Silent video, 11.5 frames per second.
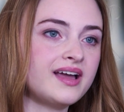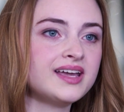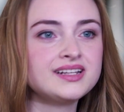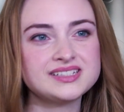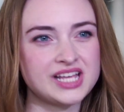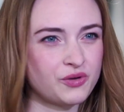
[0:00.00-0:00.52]
I
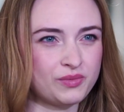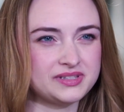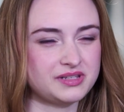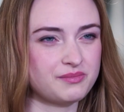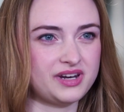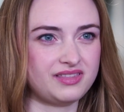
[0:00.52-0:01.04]
can tell when
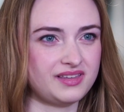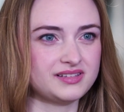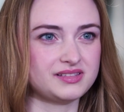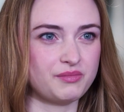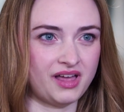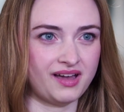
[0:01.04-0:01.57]
somebody
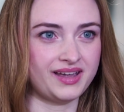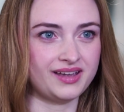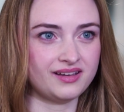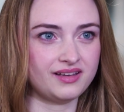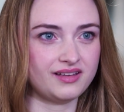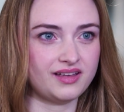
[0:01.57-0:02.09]
thinks I'm
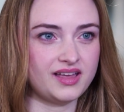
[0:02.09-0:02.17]
lying